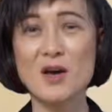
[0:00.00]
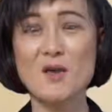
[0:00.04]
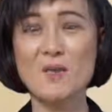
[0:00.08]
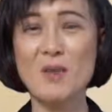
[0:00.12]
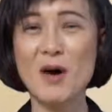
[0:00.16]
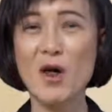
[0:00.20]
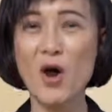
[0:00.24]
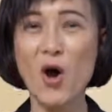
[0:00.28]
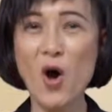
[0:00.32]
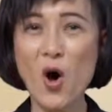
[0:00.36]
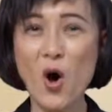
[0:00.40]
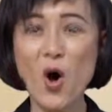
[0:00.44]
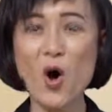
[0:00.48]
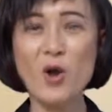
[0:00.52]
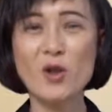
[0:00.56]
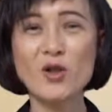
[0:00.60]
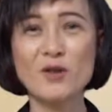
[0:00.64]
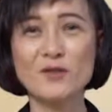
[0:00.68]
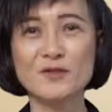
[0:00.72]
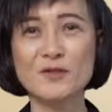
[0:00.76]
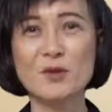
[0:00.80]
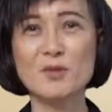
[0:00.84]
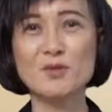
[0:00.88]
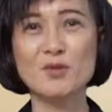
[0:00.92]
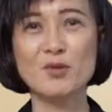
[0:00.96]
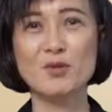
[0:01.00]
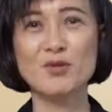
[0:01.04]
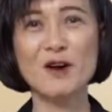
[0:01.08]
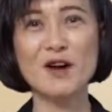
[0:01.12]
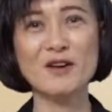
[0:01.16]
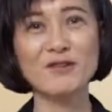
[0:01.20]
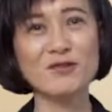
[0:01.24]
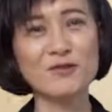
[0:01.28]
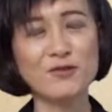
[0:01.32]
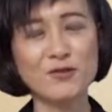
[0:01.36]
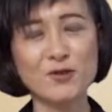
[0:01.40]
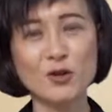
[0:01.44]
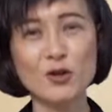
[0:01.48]
But all of them
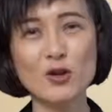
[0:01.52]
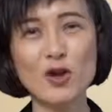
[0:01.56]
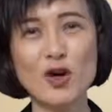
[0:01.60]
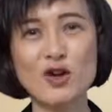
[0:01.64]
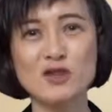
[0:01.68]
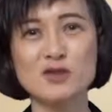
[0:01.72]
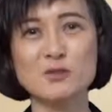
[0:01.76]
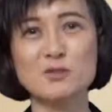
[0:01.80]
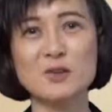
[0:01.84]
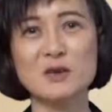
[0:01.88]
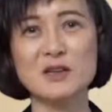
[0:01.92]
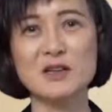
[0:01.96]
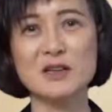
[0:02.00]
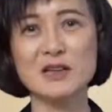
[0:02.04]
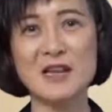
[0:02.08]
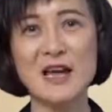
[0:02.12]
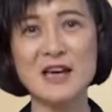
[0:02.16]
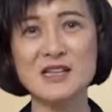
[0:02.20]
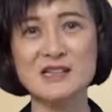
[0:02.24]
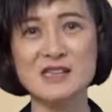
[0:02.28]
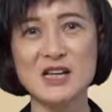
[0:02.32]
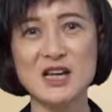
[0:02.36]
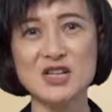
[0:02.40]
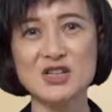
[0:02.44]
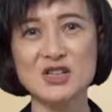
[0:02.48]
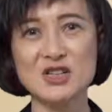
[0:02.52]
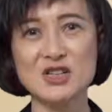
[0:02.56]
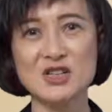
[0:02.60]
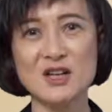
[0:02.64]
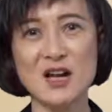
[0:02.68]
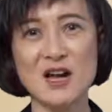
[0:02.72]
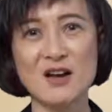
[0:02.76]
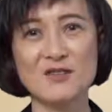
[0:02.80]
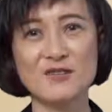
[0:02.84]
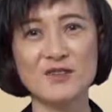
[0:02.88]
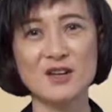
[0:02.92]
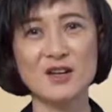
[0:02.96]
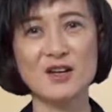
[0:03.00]
provide full hospitalization
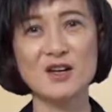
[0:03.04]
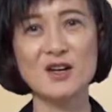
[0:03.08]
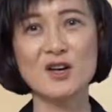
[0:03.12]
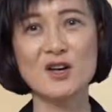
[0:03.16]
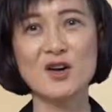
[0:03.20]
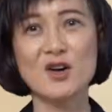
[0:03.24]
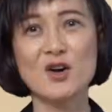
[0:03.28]
cover